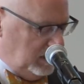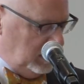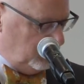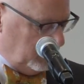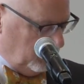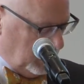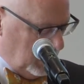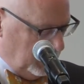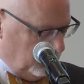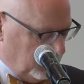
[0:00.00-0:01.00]
Indian River
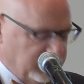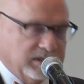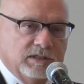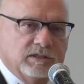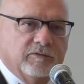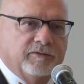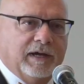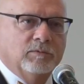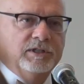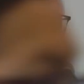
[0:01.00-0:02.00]
County residents,
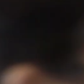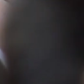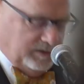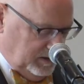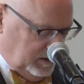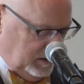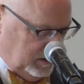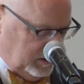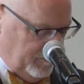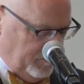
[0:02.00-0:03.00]
families, and
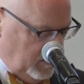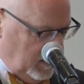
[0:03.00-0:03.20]
businesses.